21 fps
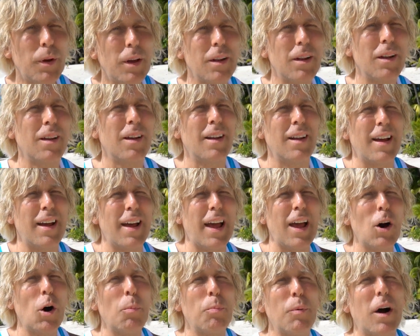it
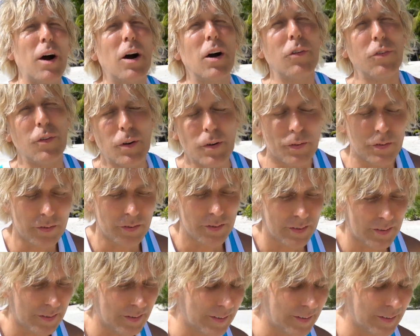help others?